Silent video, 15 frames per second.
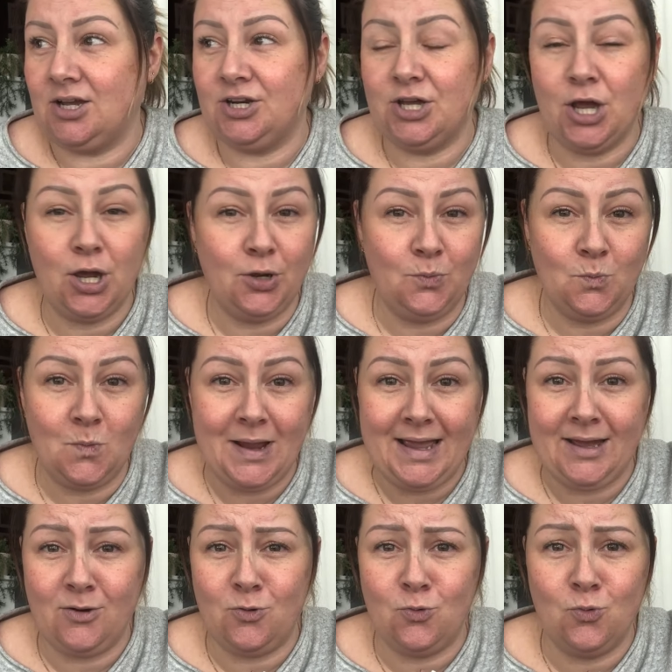kind of
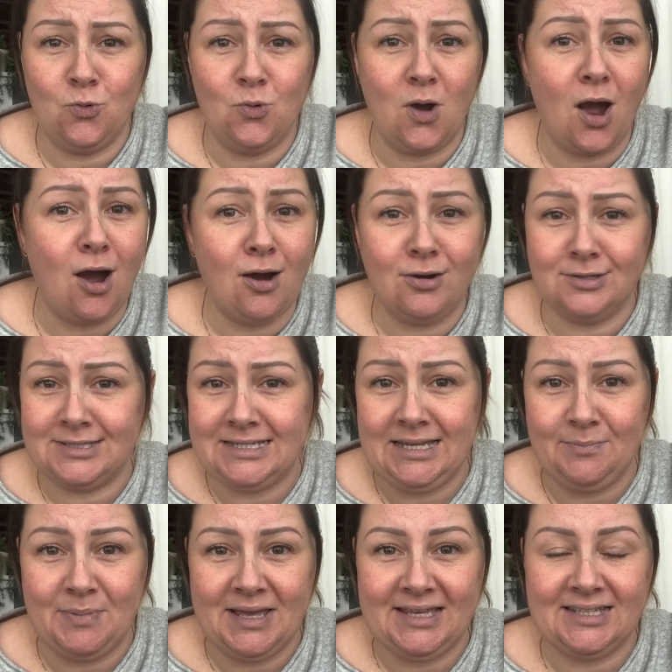homeware or
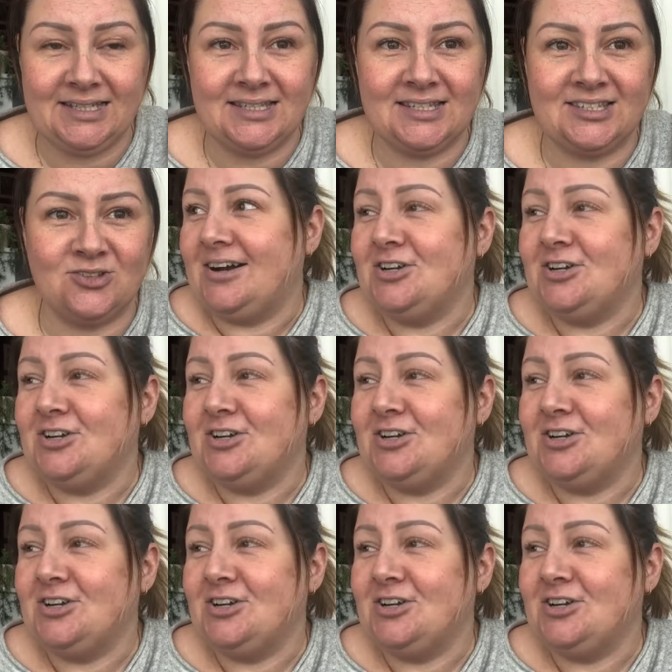arty bits.